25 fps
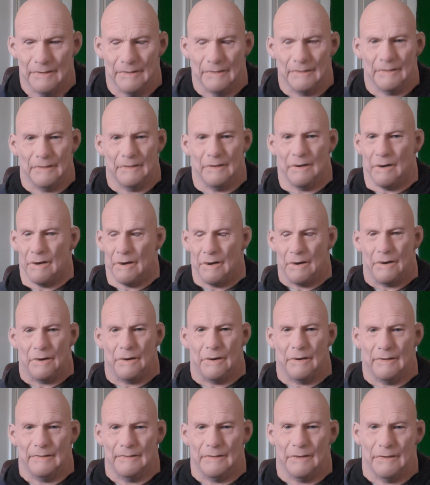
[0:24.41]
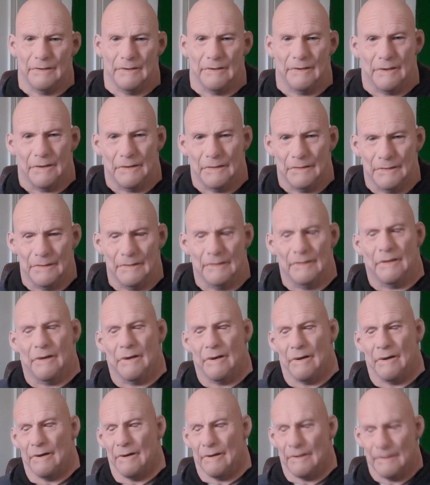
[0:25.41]
So all you've got to do,
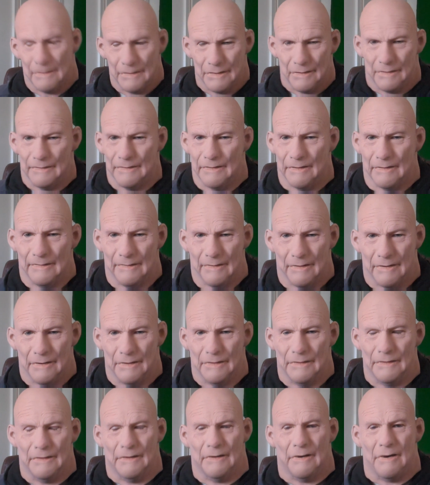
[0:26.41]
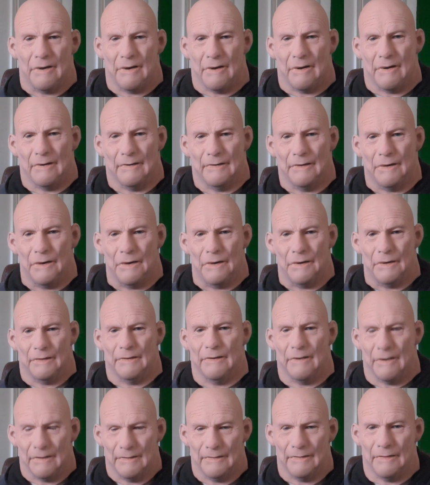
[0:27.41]
head on over to the video and
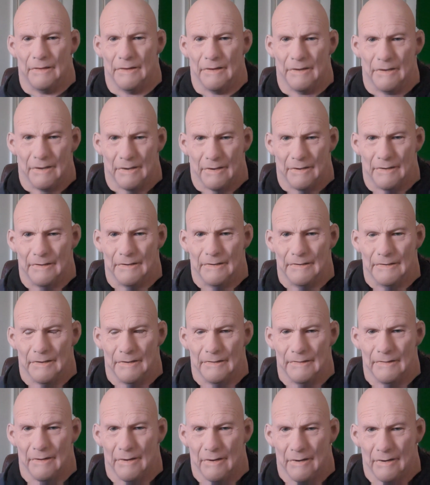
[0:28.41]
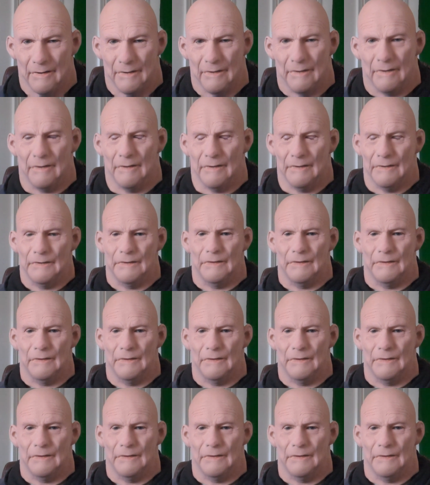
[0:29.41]
all the info you need is in there.